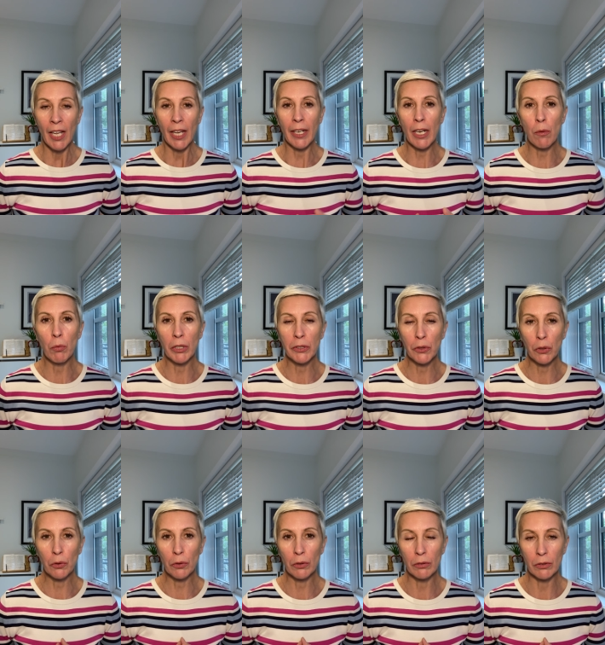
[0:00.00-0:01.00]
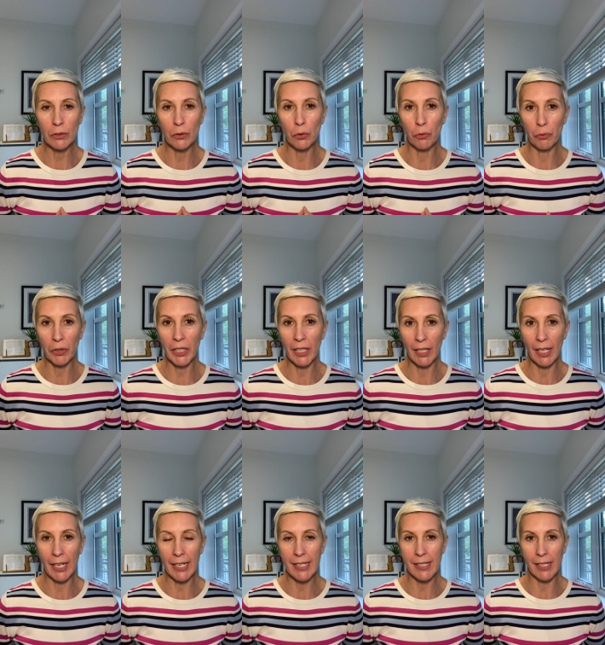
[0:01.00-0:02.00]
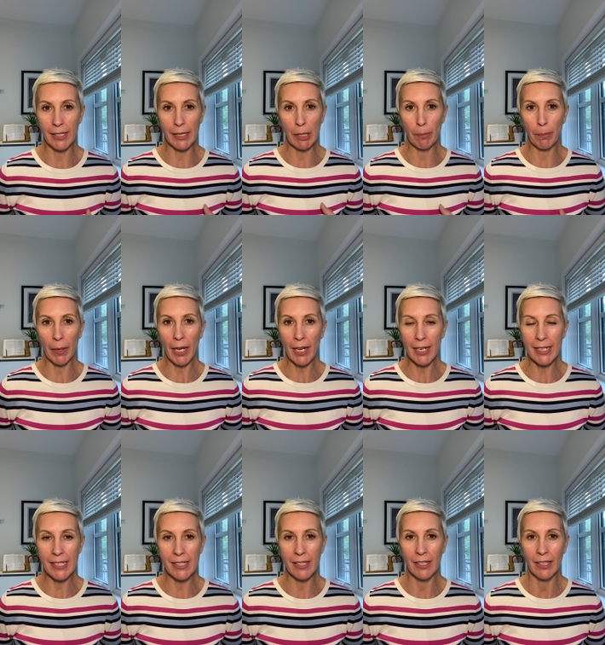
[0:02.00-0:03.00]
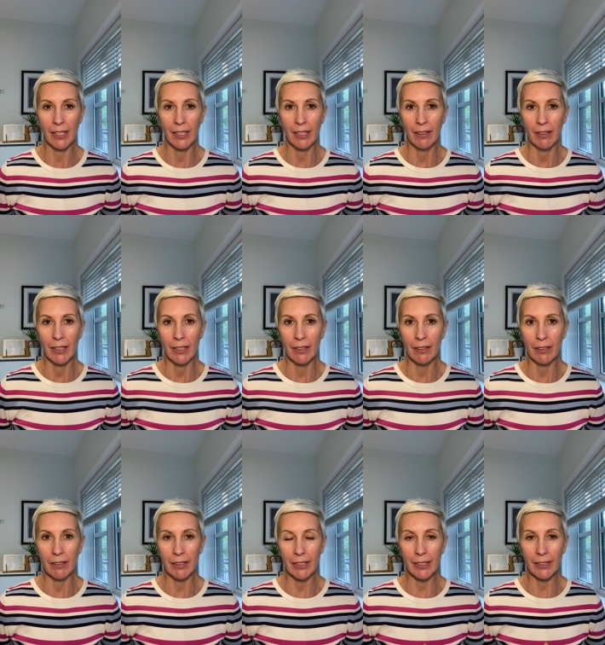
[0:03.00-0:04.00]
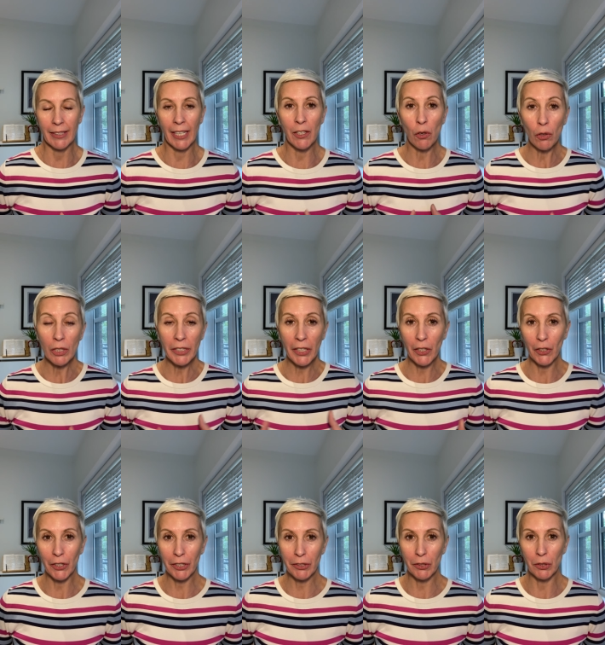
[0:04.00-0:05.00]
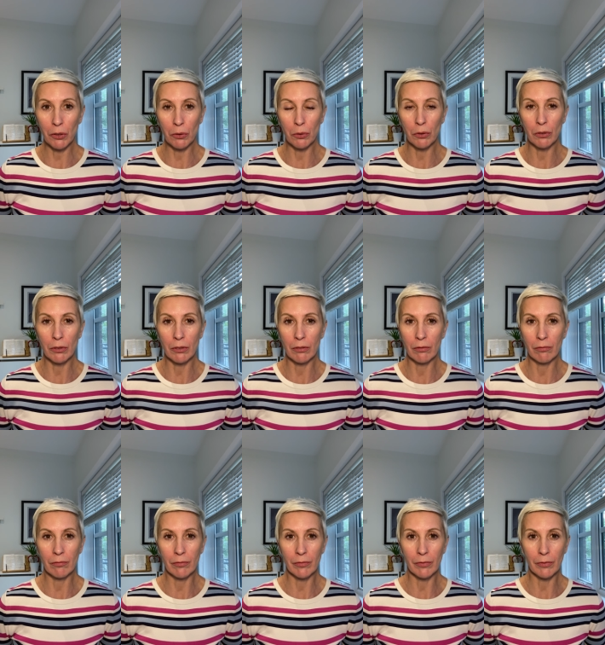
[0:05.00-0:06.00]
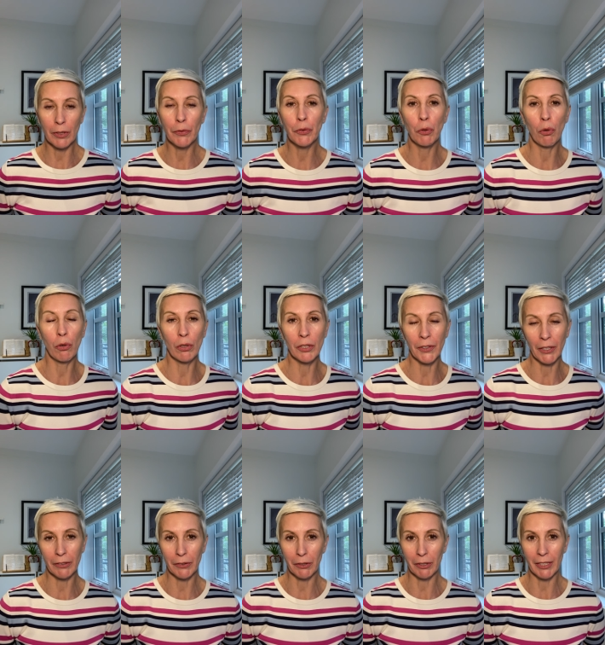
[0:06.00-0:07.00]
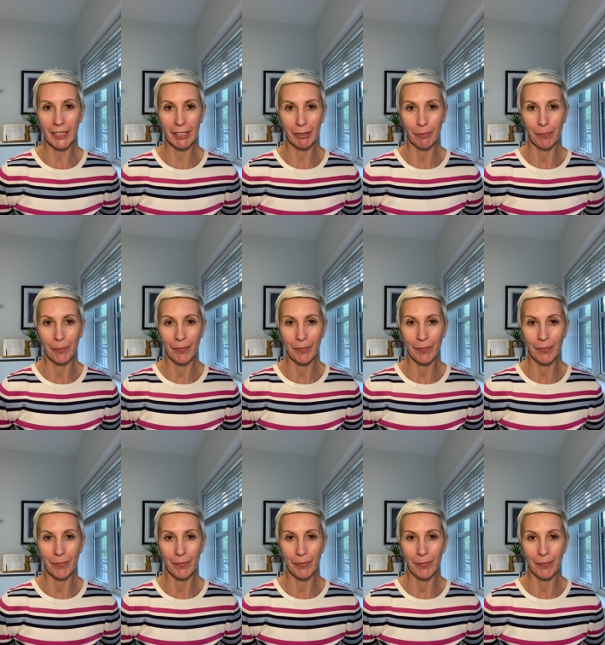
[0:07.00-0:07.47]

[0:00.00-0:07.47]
And I want you to realize that the past can only hurt you if you hold on to it.